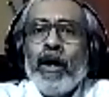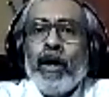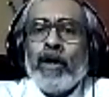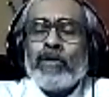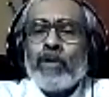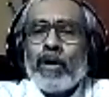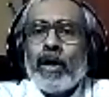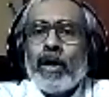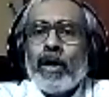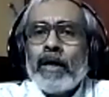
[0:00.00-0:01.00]
So uh,
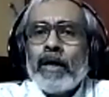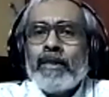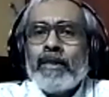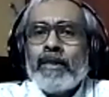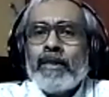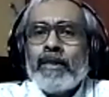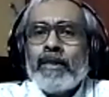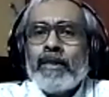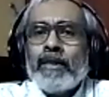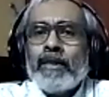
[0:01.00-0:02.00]
this made
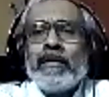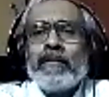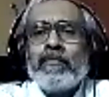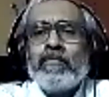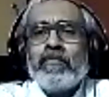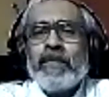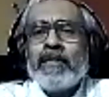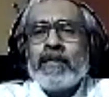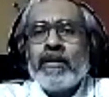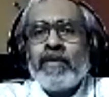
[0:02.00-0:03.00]
uh, this
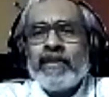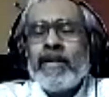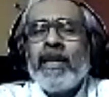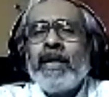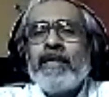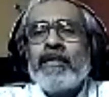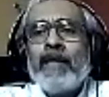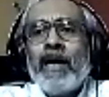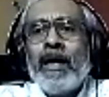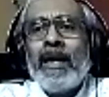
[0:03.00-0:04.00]
resilience uh,
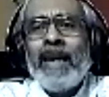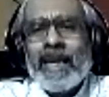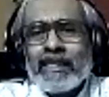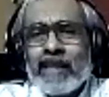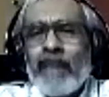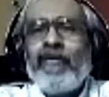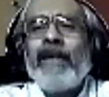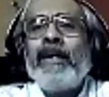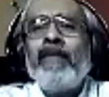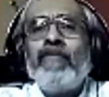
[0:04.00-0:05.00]
less effective
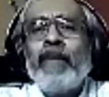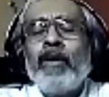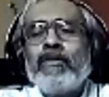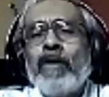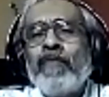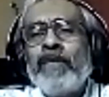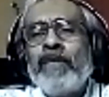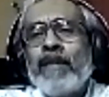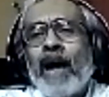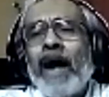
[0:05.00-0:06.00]
because of this
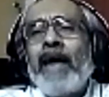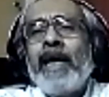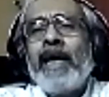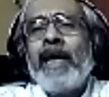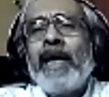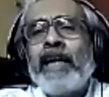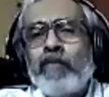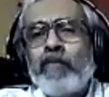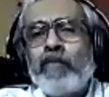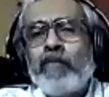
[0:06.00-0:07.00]
higher exposure
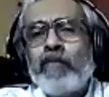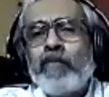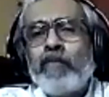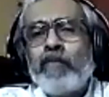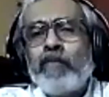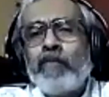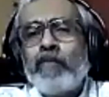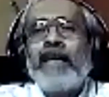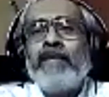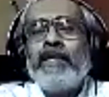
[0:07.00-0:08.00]
of economic
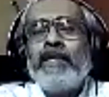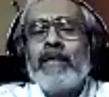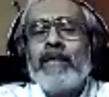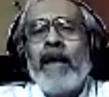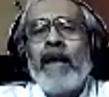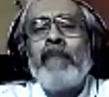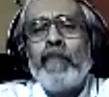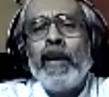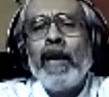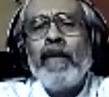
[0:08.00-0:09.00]
activities and people
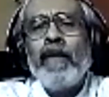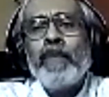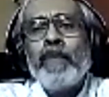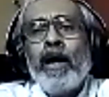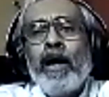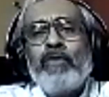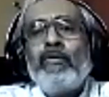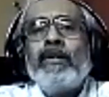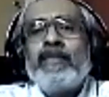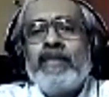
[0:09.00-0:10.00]
towards
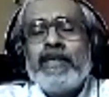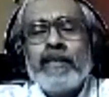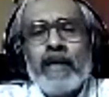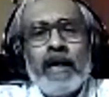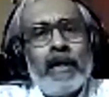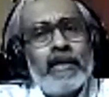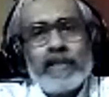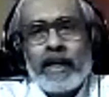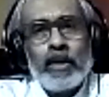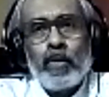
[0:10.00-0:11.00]
this
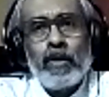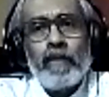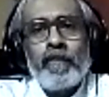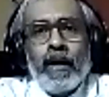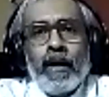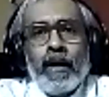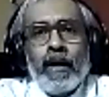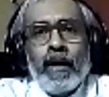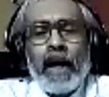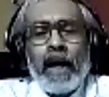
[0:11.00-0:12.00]
cyclone.
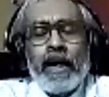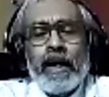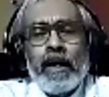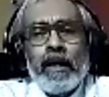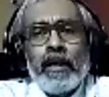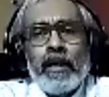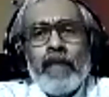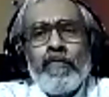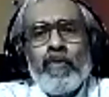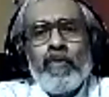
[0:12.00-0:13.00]
And if you
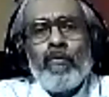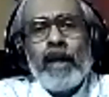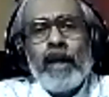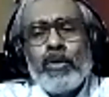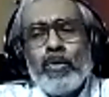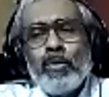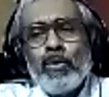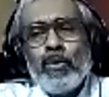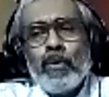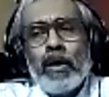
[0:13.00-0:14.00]
want
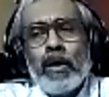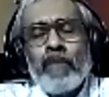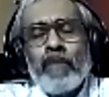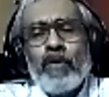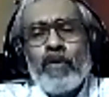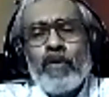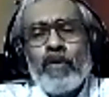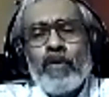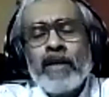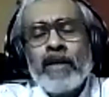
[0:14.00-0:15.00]
to focus on
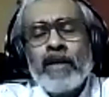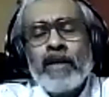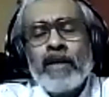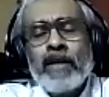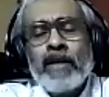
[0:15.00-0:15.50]
this year,